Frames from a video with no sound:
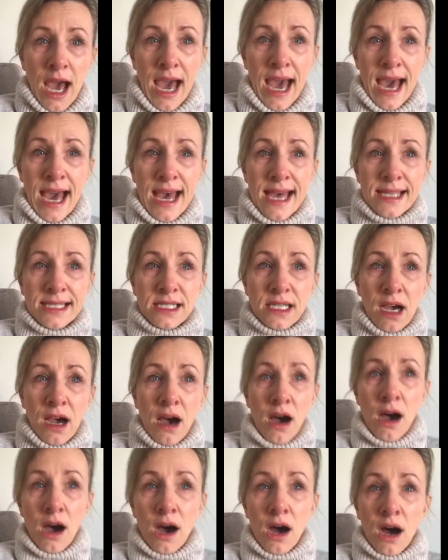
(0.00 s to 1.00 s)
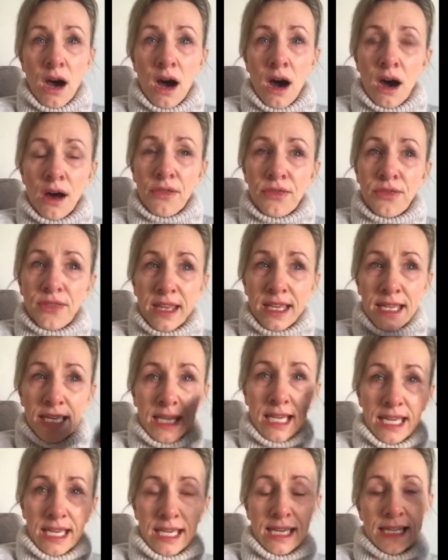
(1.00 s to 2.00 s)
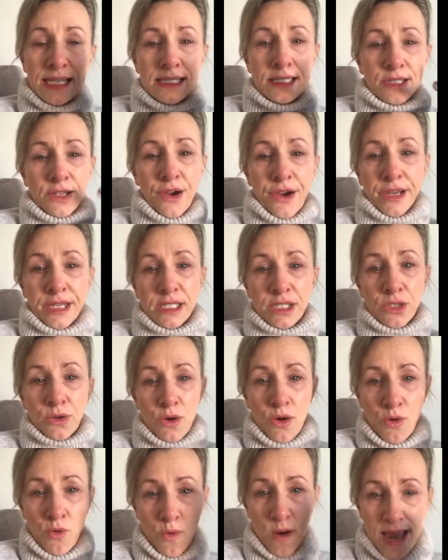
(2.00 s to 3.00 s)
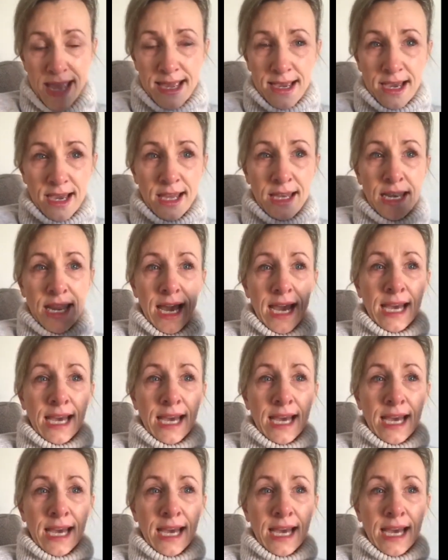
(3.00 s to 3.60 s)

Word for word: as our thinking is starting to awaken